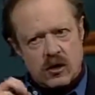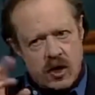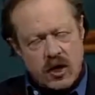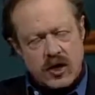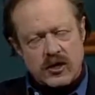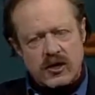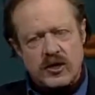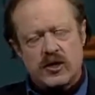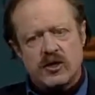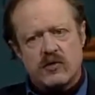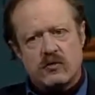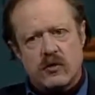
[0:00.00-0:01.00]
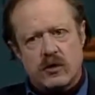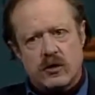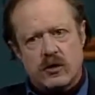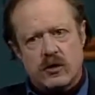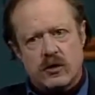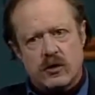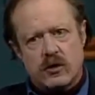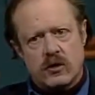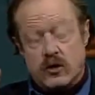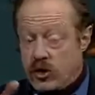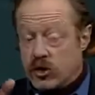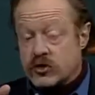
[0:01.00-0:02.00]
God sees the world,
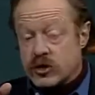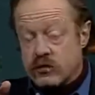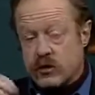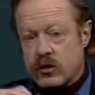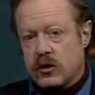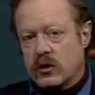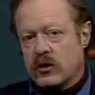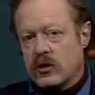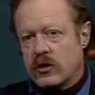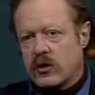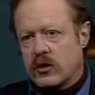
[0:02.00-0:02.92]
or knows the world,